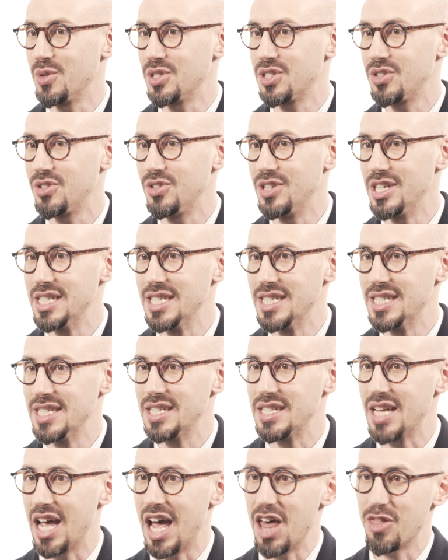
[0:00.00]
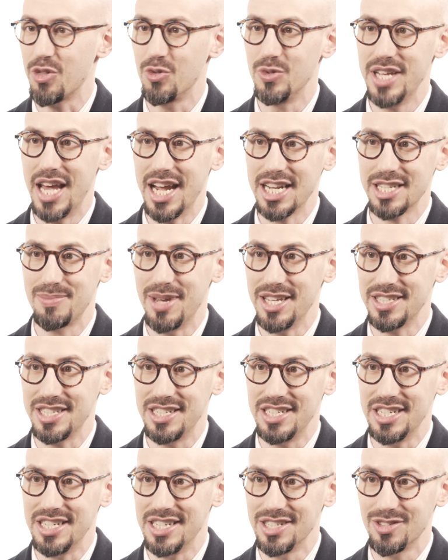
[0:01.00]
with students through text
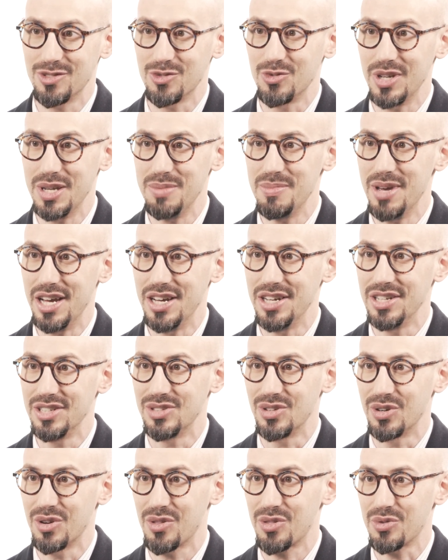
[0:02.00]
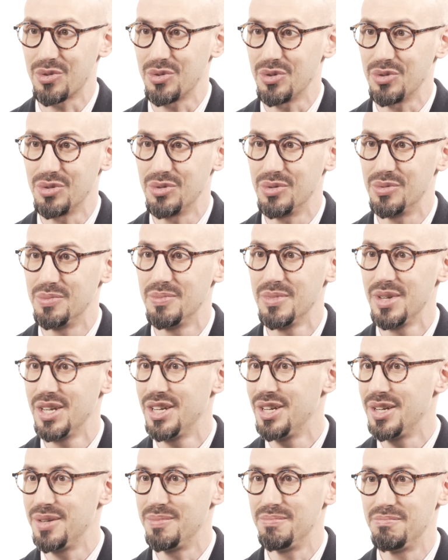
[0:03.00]
messages, through emails, or through
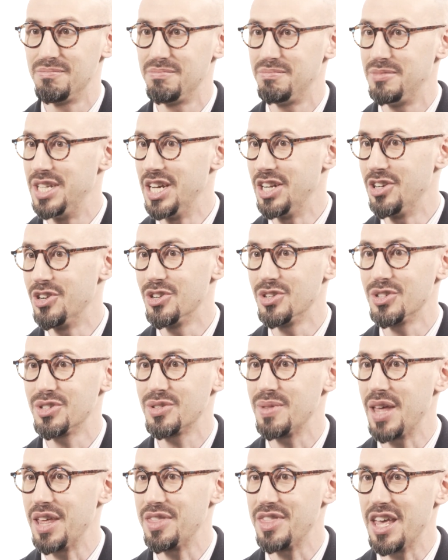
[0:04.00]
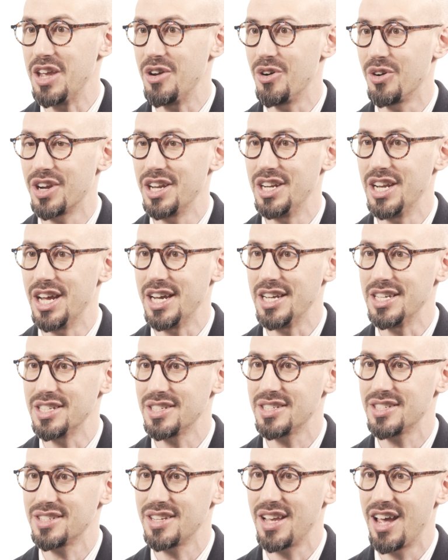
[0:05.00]
dinners that they
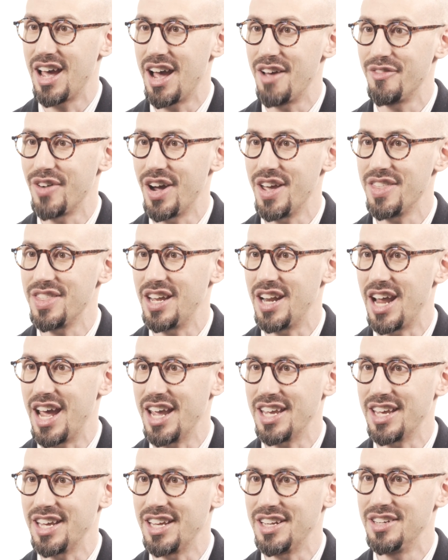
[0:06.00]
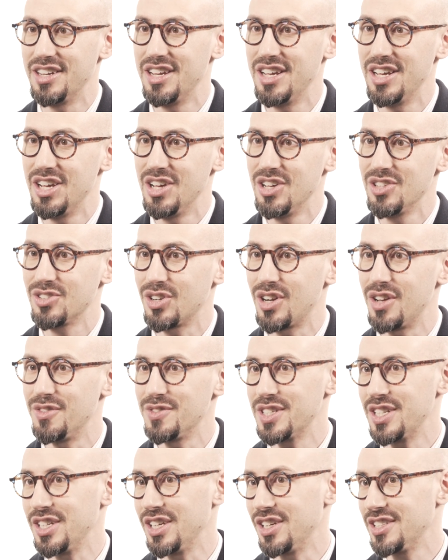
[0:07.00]
organize. I find that I can sort
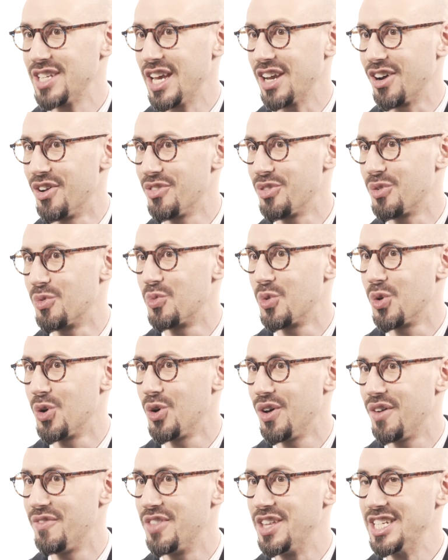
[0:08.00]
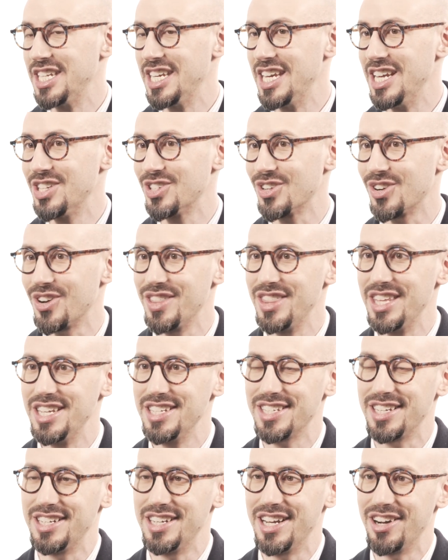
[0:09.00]
of still take on the role of the teacher in
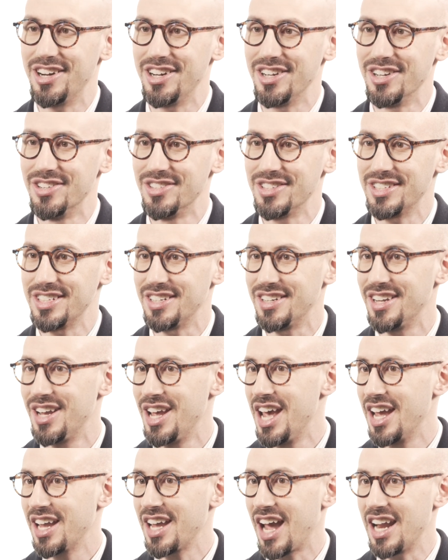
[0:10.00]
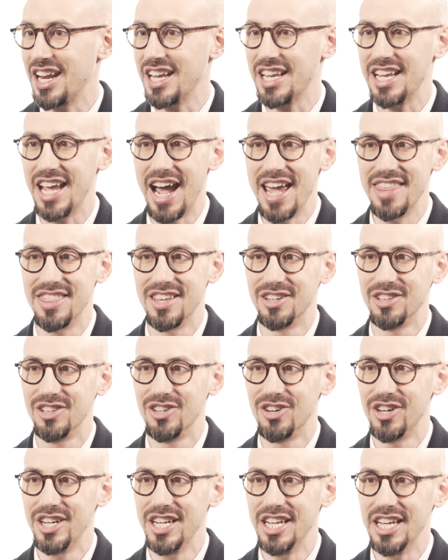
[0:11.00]
these scenarios and kind of guide their
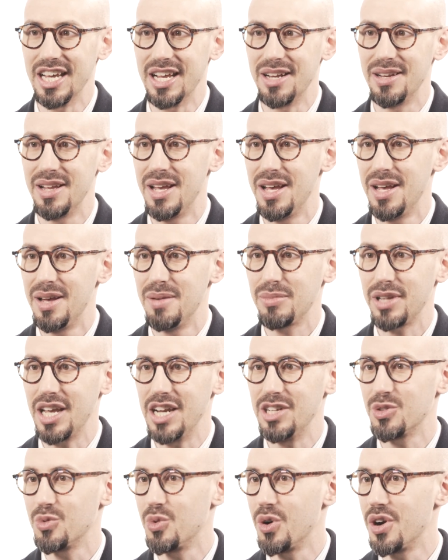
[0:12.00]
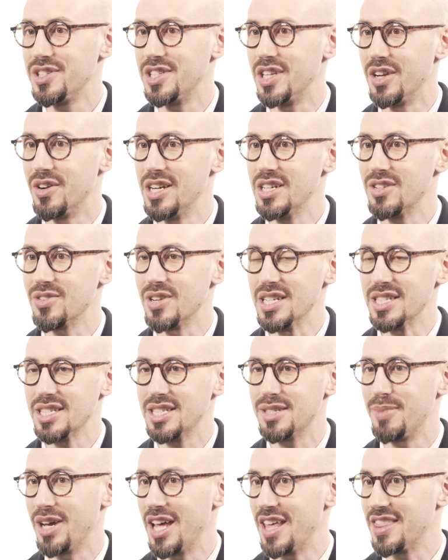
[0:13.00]
learning and play towards their
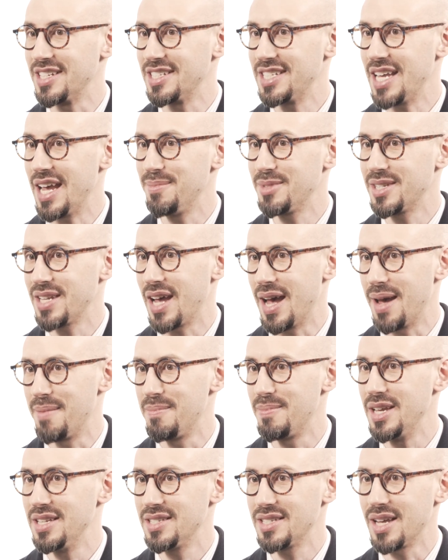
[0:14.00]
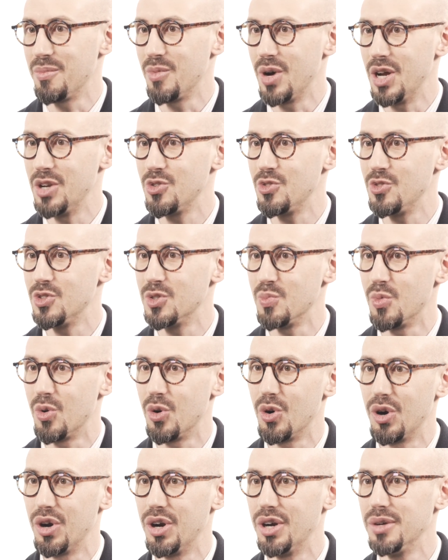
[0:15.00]
interests, but at the same time be someone who's
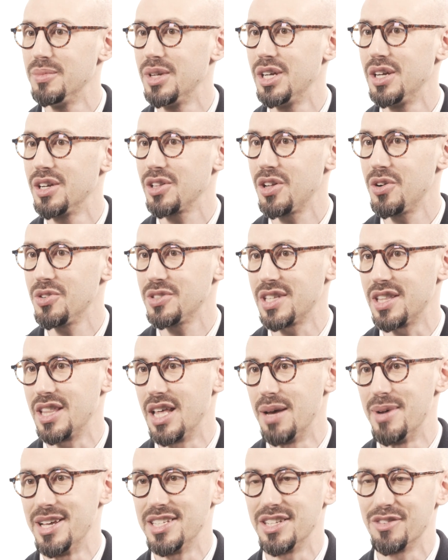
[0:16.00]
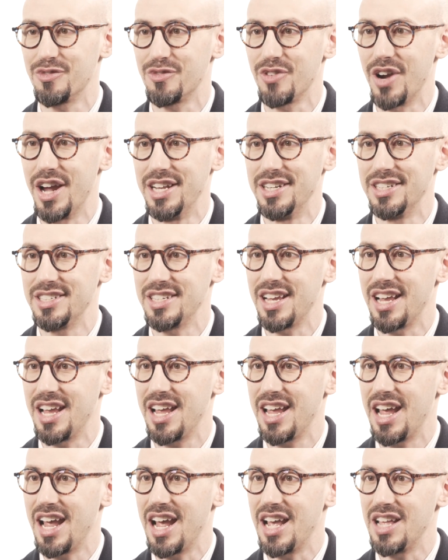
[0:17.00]
more close to them as a friend.
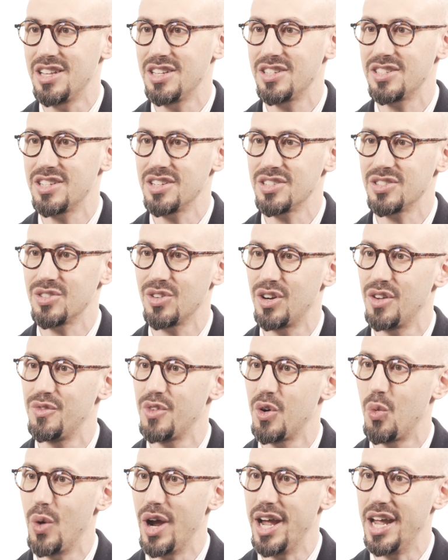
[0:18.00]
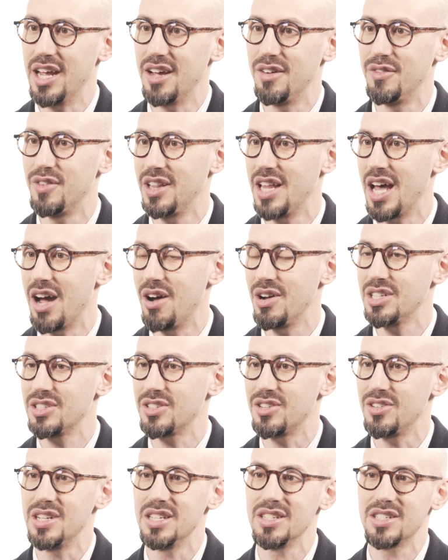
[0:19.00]
And it's just sort of a way of allowing
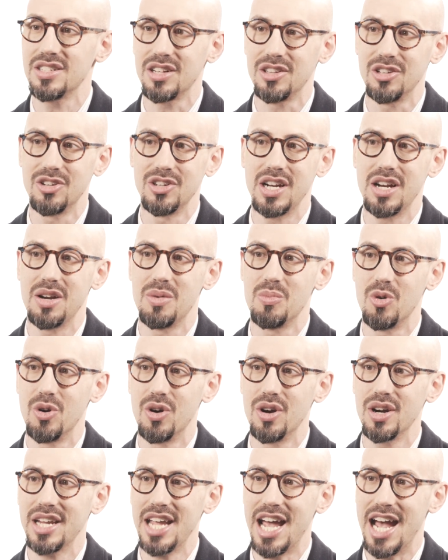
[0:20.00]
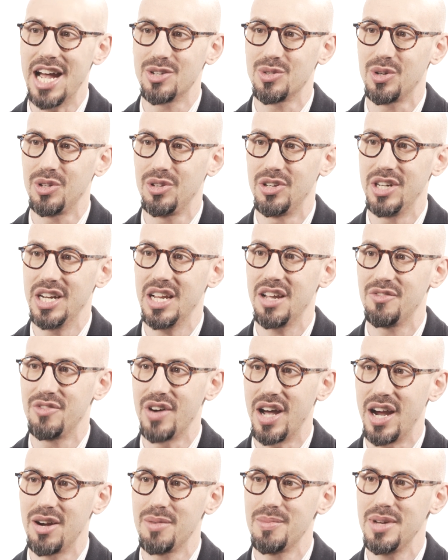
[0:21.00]
students to learn in a more casual learning
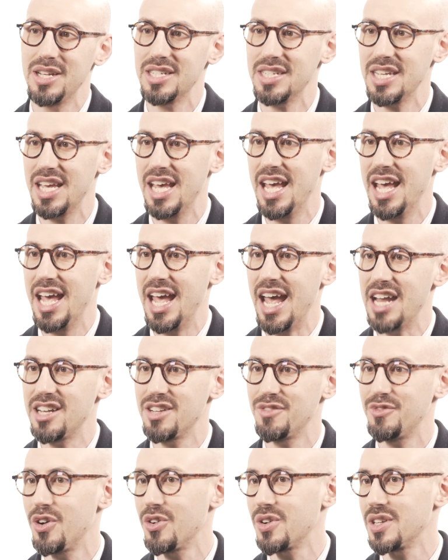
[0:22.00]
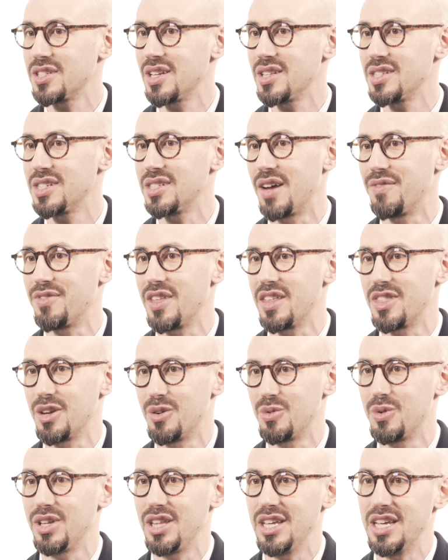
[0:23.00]
environment and to focus on stuff that
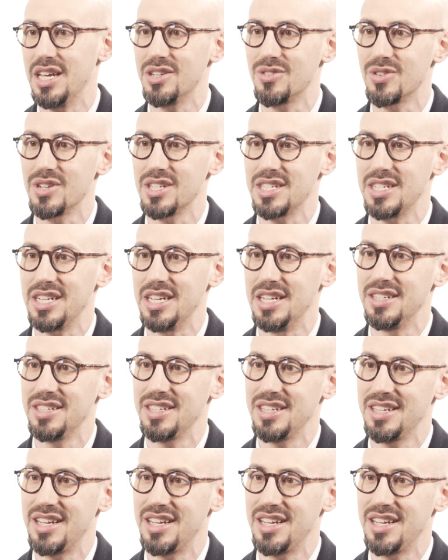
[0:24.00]
they're really interested in.